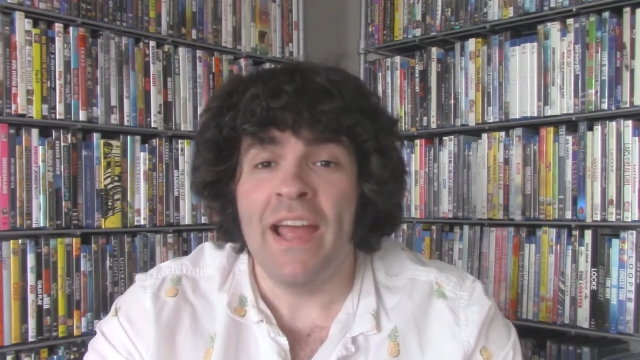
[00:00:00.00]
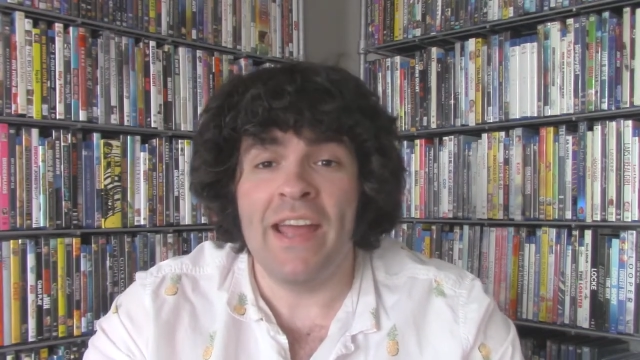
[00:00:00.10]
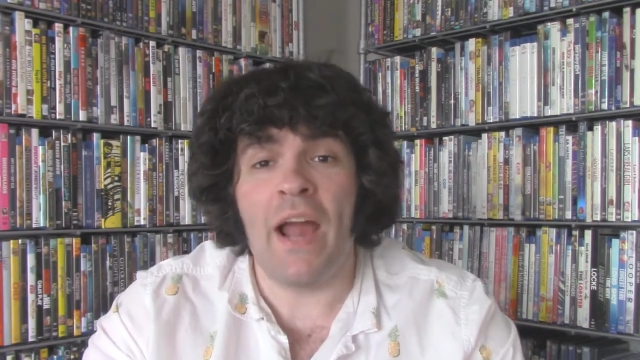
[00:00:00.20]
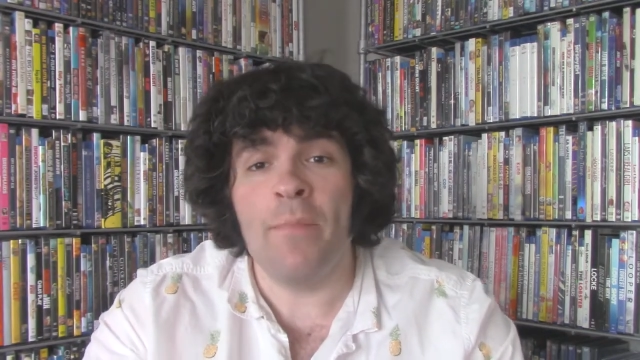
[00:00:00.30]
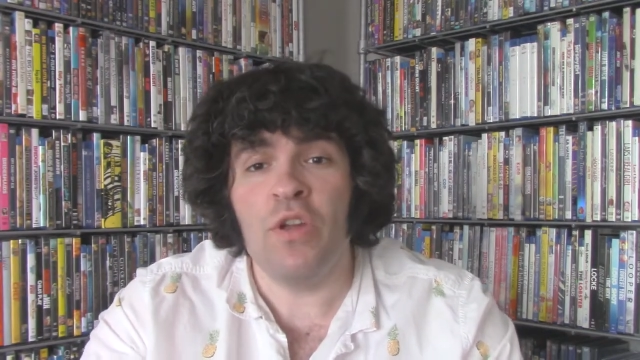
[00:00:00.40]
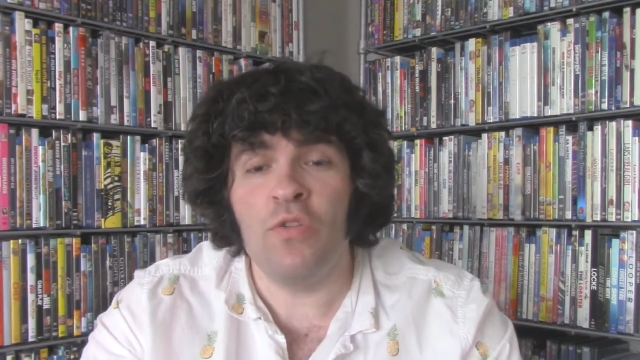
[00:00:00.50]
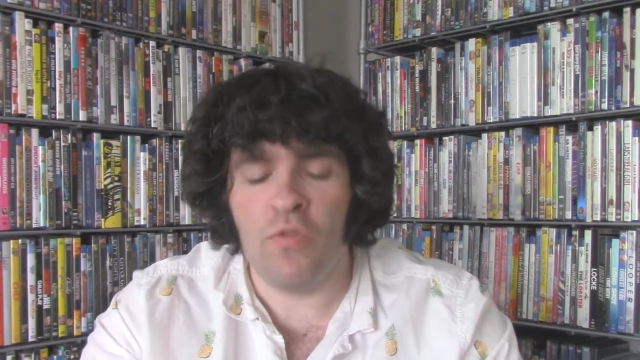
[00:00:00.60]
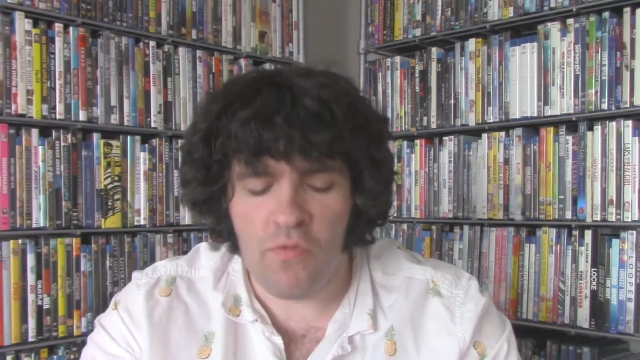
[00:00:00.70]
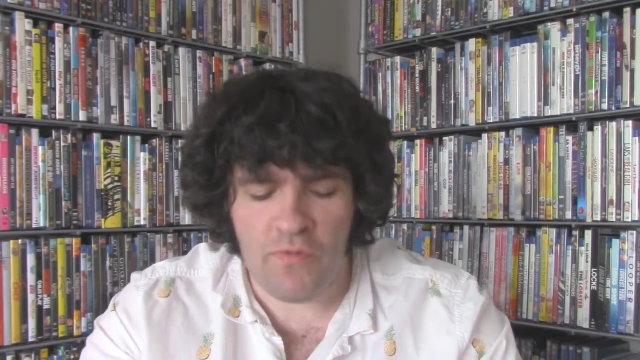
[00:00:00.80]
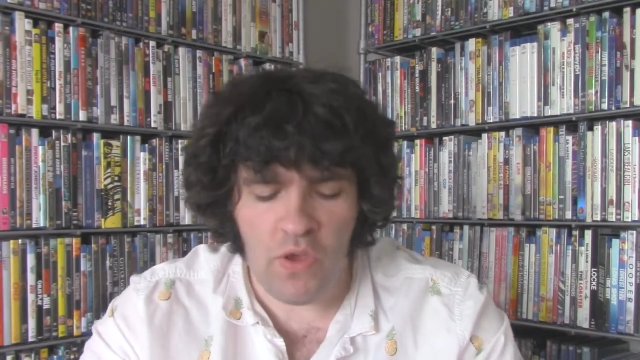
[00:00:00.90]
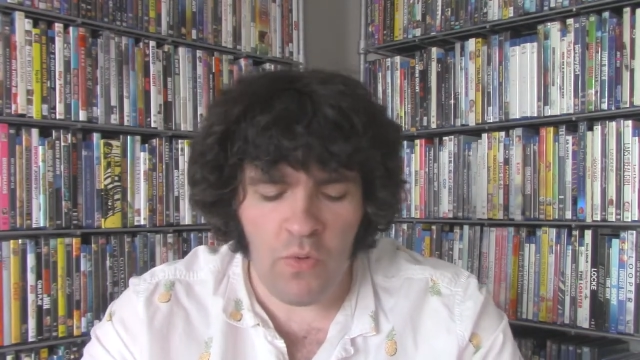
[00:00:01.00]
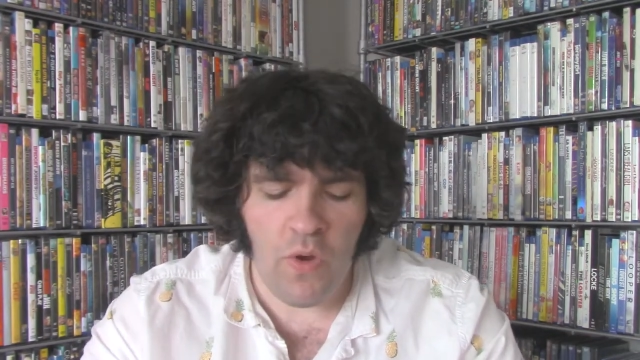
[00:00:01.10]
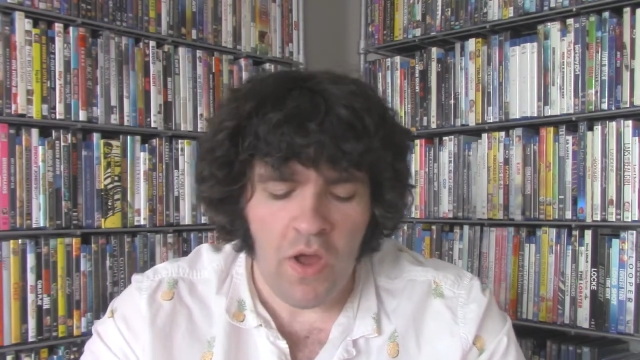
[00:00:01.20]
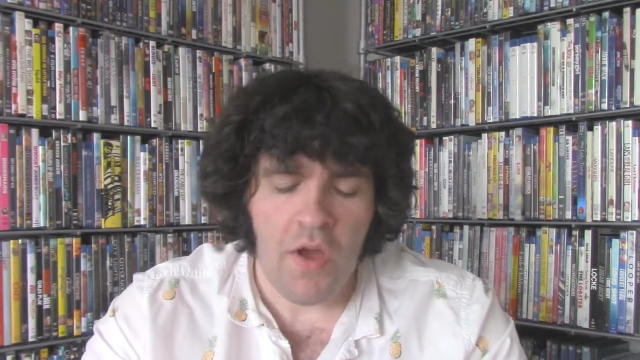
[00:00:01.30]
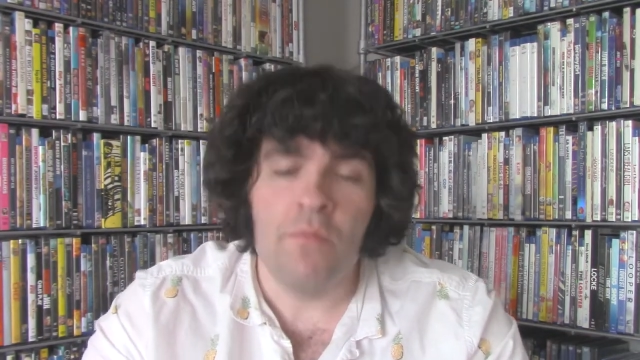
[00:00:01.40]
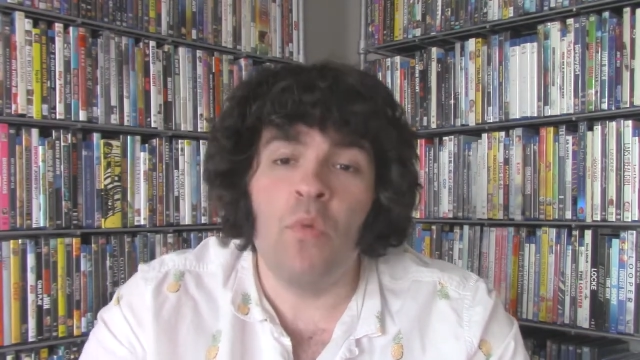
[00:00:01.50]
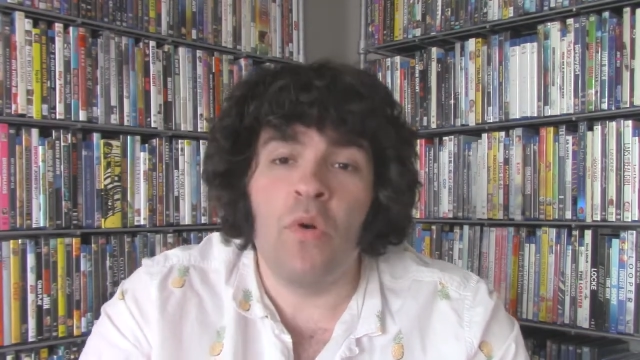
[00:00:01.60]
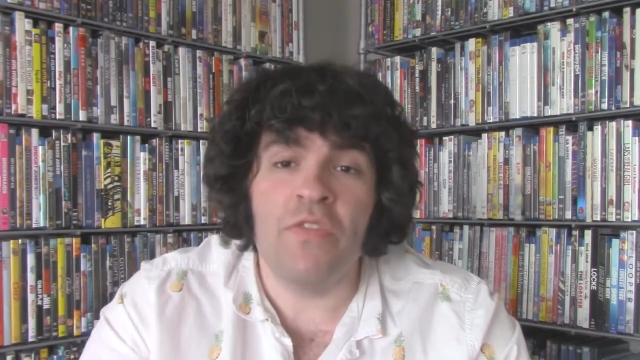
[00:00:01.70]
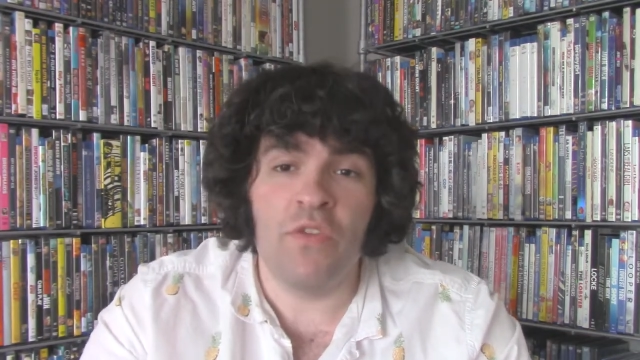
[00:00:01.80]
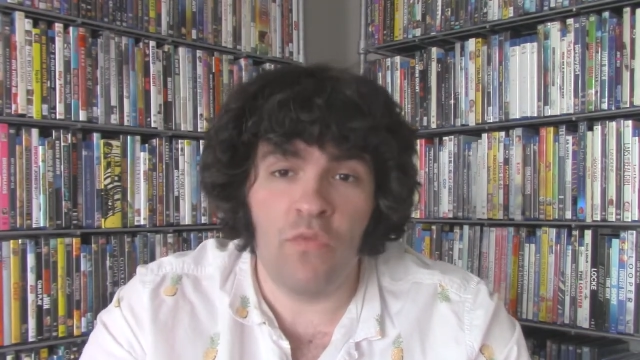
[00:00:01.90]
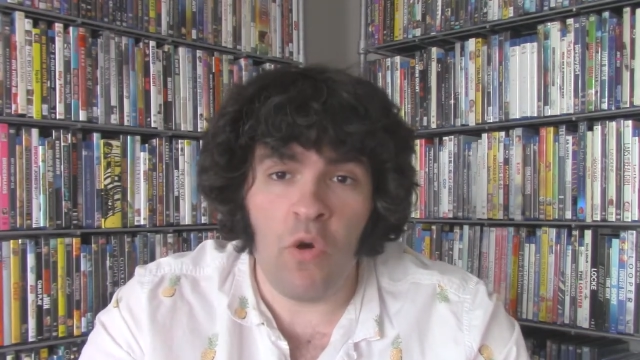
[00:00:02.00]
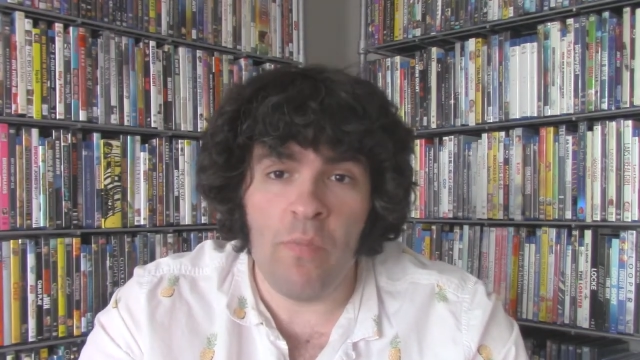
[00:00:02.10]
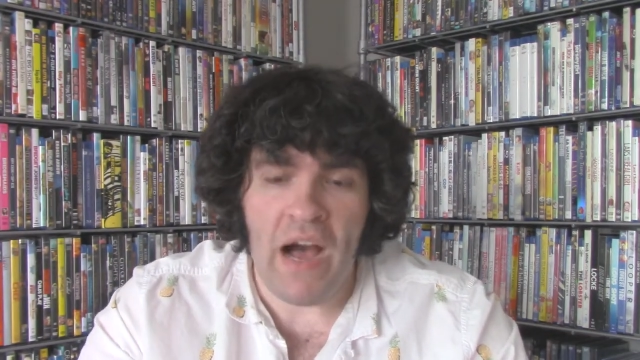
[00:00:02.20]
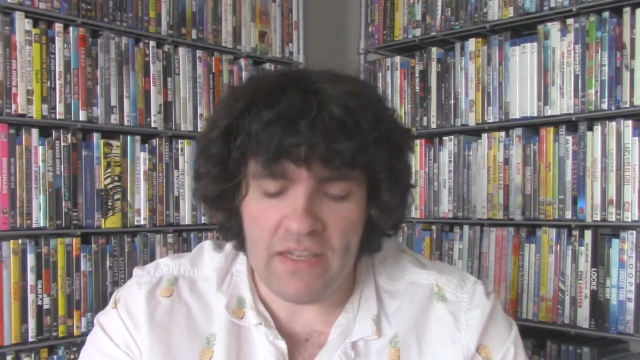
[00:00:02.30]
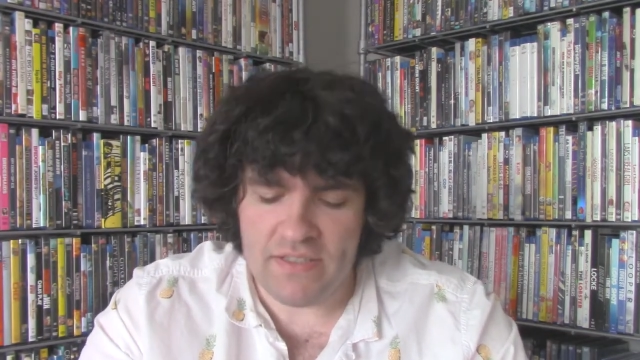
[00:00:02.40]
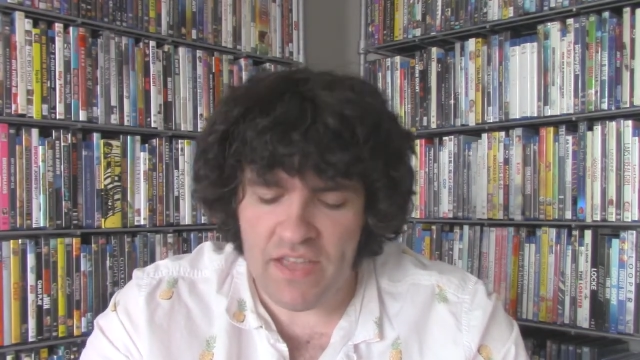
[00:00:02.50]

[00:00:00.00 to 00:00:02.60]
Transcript: and I'm here to review More Than Robots,